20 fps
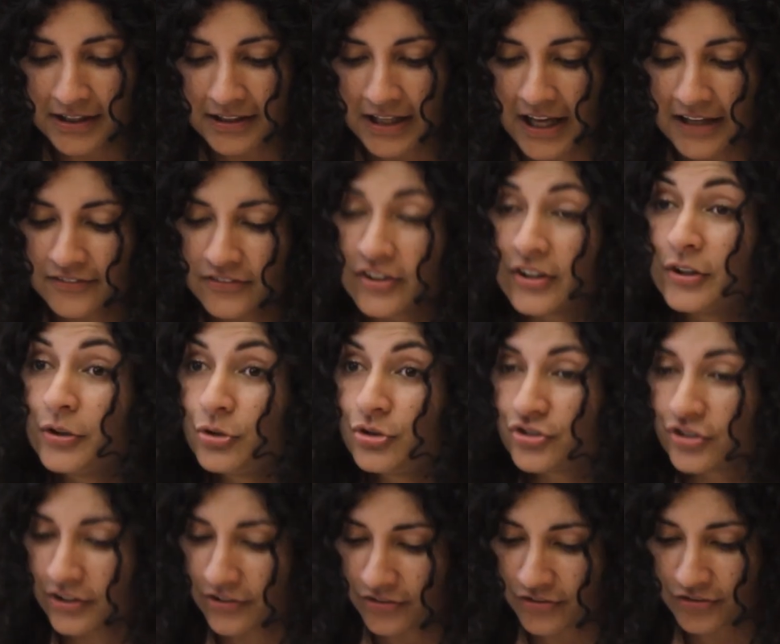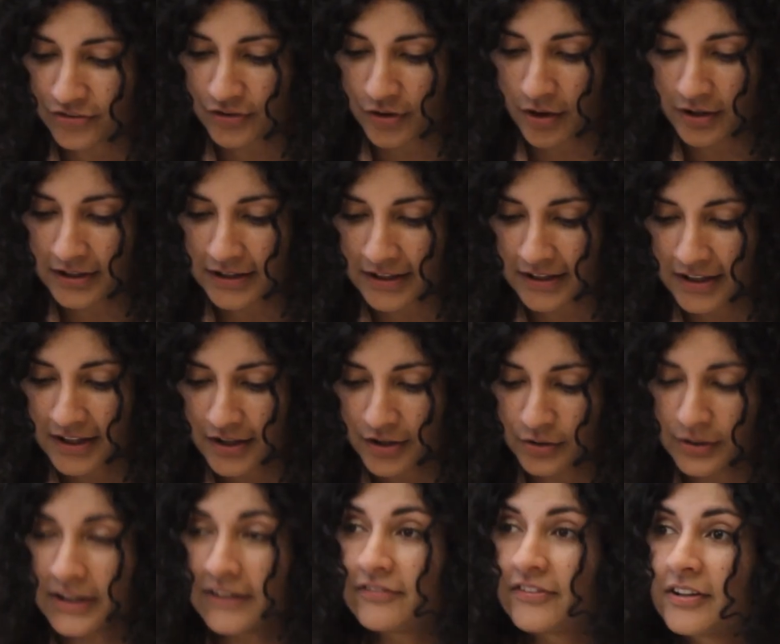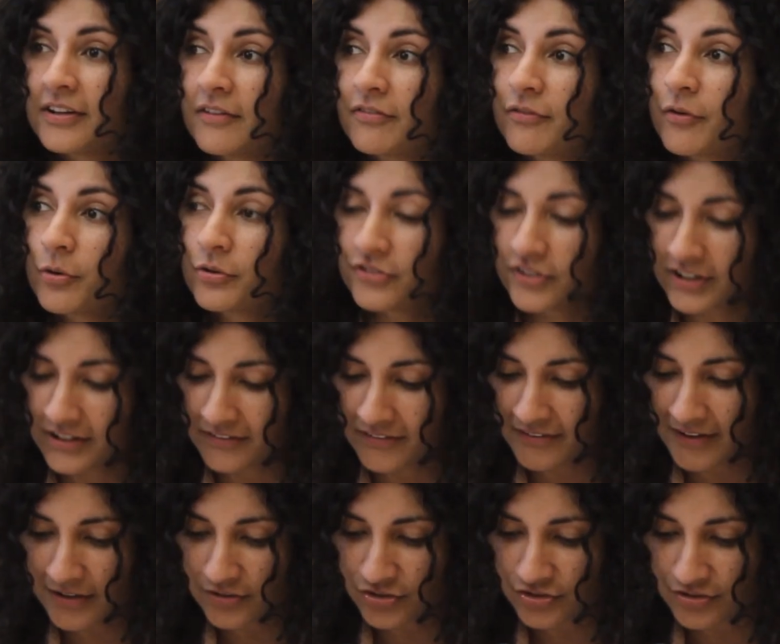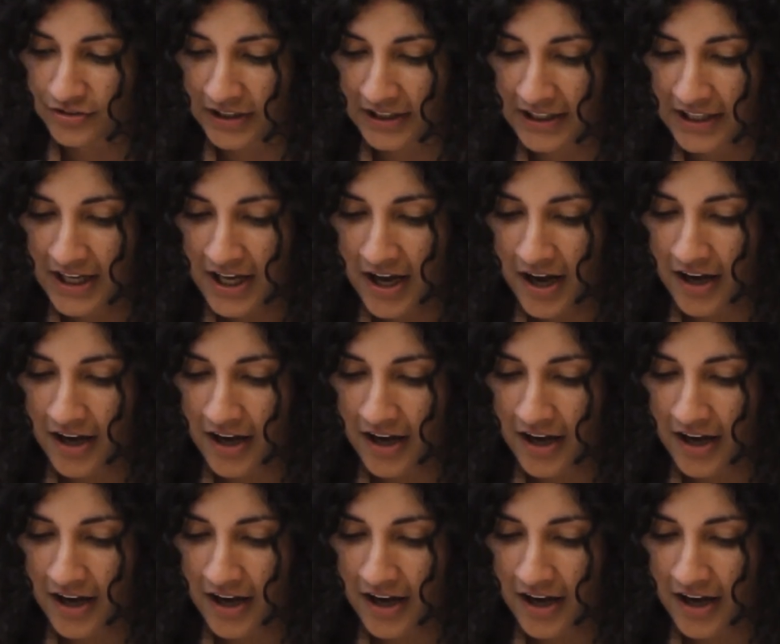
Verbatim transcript: an Andalusian scholar who lived in the 14th century,